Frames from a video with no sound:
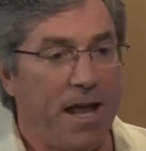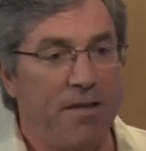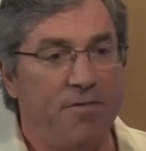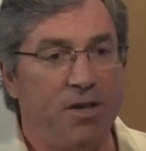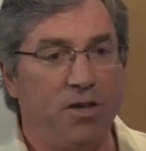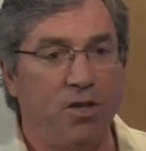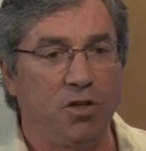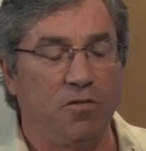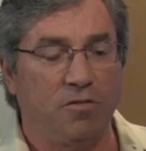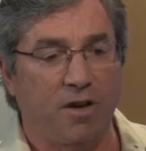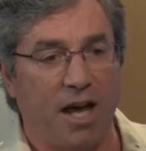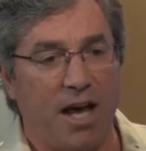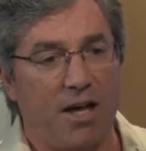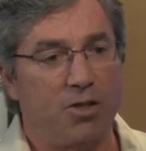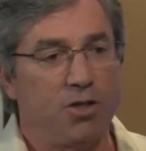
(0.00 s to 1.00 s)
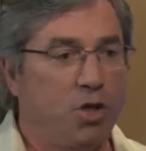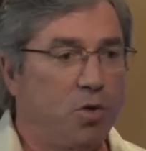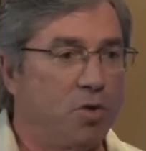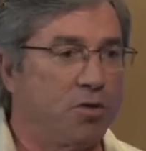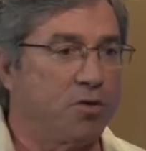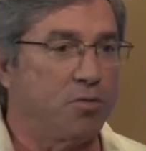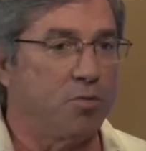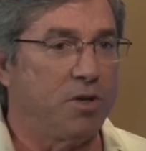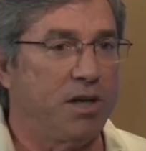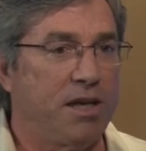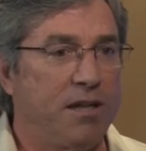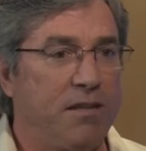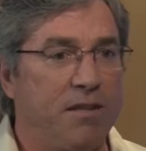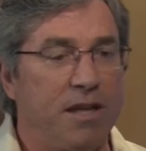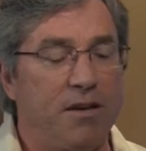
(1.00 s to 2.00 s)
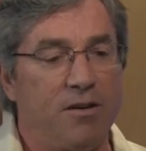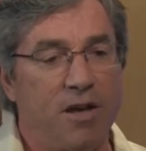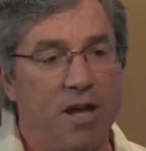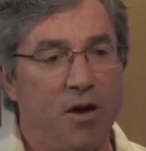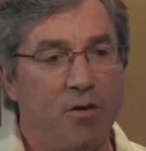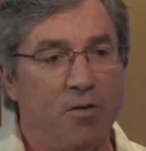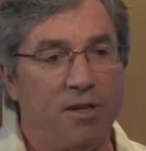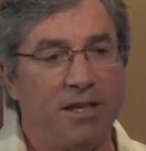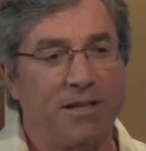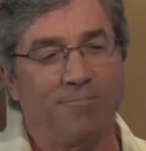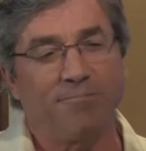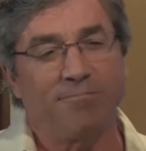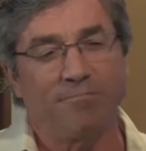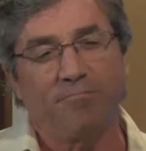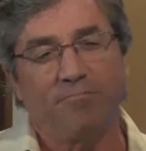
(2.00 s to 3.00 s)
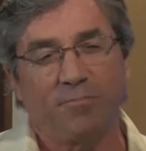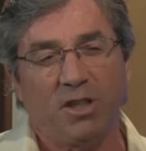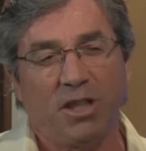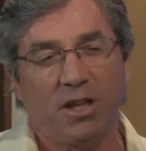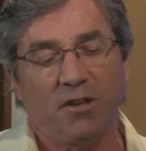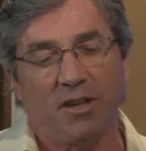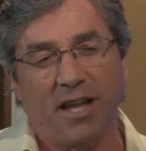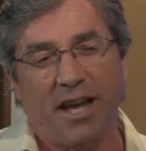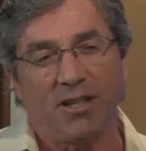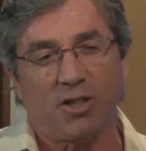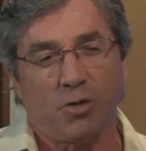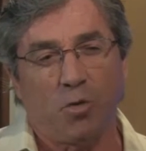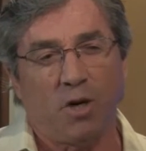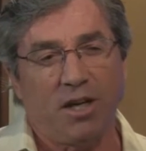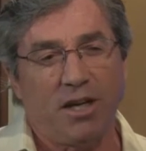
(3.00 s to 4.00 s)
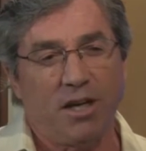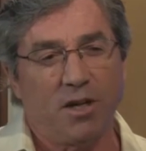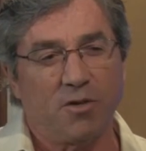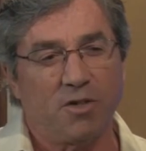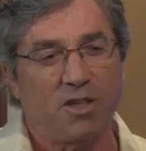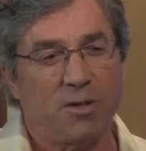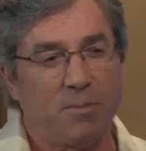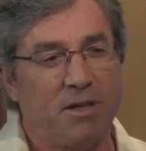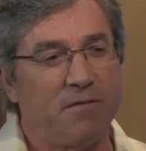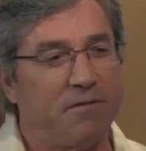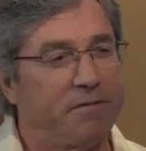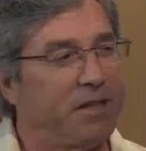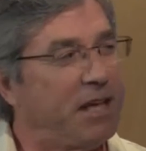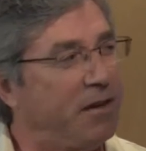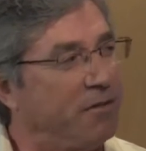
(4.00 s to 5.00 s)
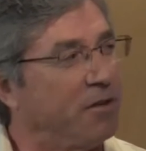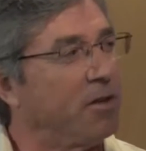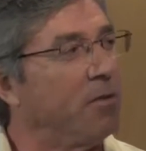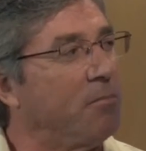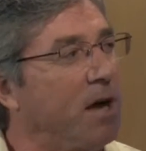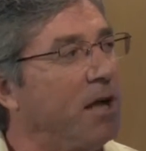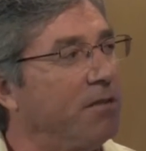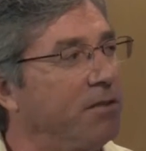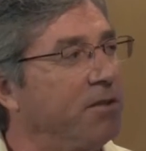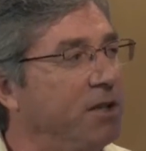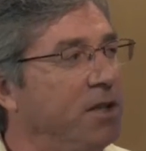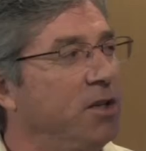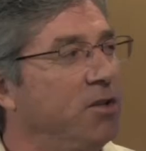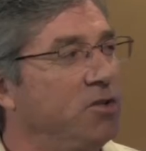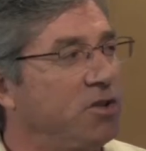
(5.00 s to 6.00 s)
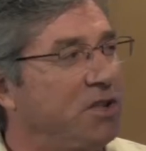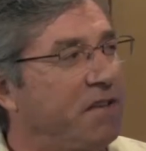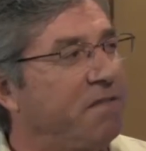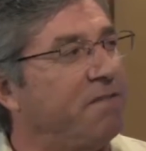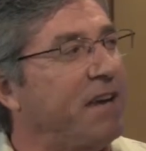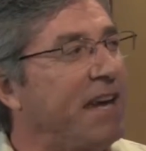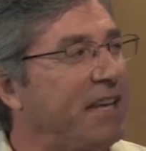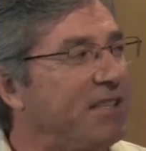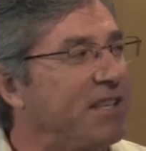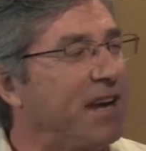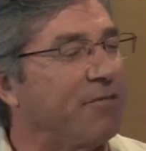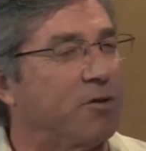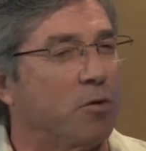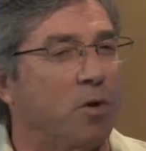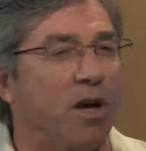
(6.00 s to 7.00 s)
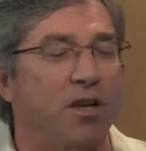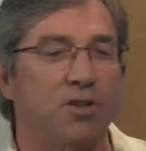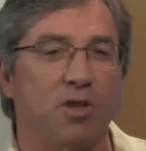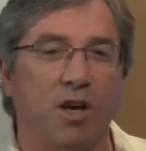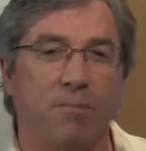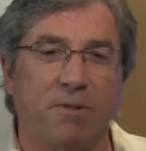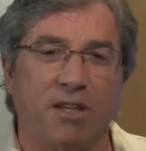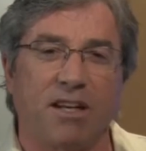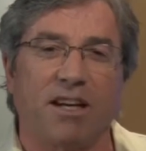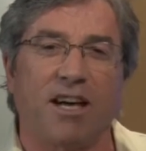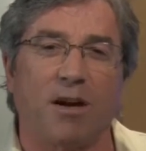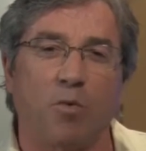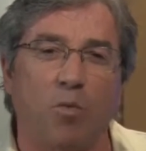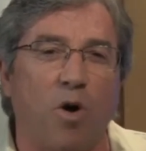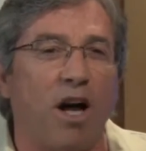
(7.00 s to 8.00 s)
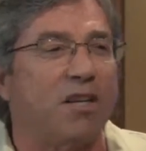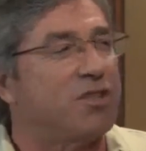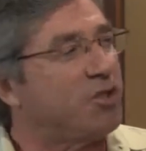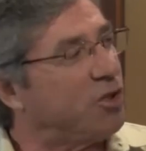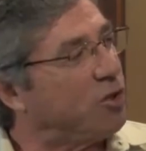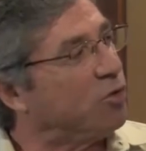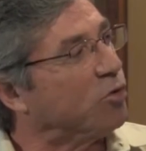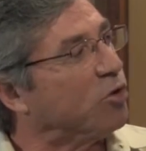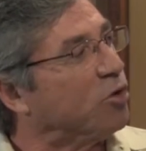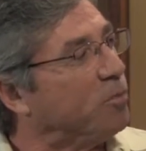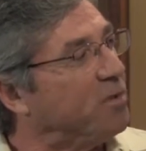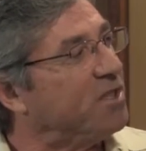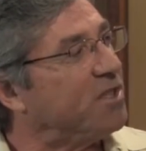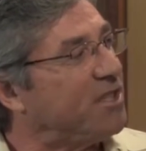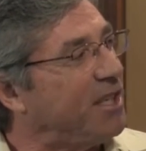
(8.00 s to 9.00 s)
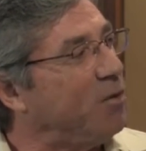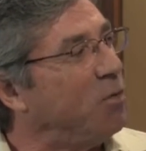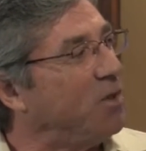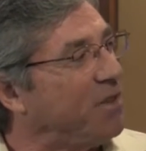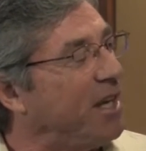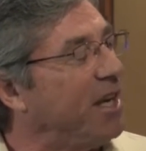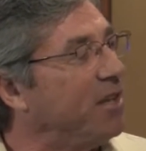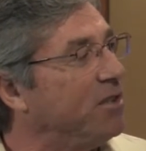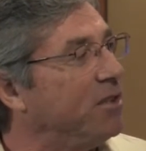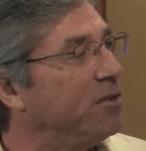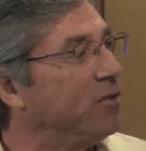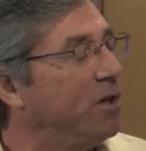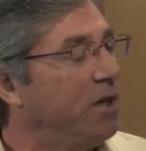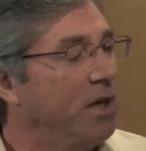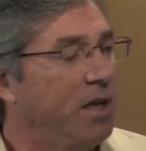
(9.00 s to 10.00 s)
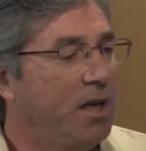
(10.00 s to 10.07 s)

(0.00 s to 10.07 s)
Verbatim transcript: And then you've got 2 or 3 that know that, the last 20 years it's been flavor of the month. It usually fades after a while. So I'm going to kind of watch the group and see what they do.